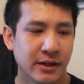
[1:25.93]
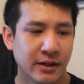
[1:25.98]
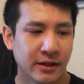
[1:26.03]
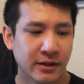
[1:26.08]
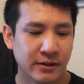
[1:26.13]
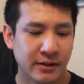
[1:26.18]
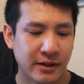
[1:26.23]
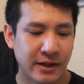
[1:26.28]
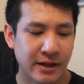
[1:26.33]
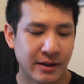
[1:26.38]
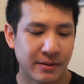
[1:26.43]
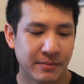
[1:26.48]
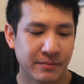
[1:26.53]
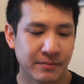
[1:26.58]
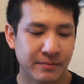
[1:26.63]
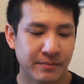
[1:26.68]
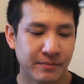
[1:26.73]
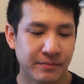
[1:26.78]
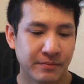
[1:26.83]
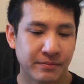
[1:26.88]

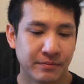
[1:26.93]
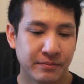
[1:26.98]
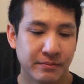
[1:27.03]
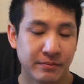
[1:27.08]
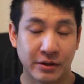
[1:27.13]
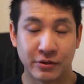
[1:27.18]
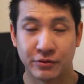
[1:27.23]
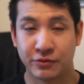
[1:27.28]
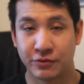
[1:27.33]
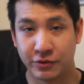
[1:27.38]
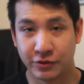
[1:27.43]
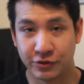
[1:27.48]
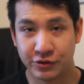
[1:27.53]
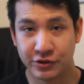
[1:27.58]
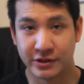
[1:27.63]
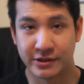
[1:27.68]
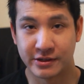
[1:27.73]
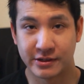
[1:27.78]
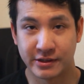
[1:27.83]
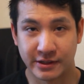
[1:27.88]
climb Mount
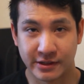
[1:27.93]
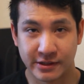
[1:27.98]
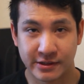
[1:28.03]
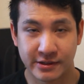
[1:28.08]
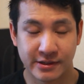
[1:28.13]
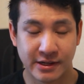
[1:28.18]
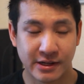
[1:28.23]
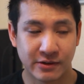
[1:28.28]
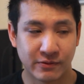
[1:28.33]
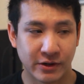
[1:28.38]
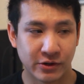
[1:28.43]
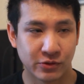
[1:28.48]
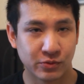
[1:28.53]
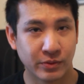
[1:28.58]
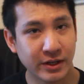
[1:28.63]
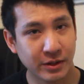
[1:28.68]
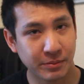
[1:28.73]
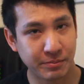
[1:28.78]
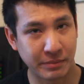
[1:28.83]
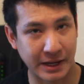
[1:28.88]
Fuji to see the sunrise,
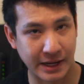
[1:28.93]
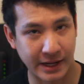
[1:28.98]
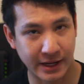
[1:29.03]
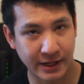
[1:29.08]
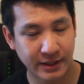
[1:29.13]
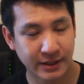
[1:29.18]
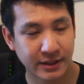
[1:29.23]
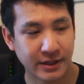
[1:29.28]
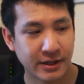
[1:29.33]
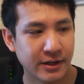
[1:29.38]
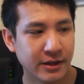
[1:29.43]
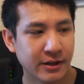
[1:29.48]
what you pack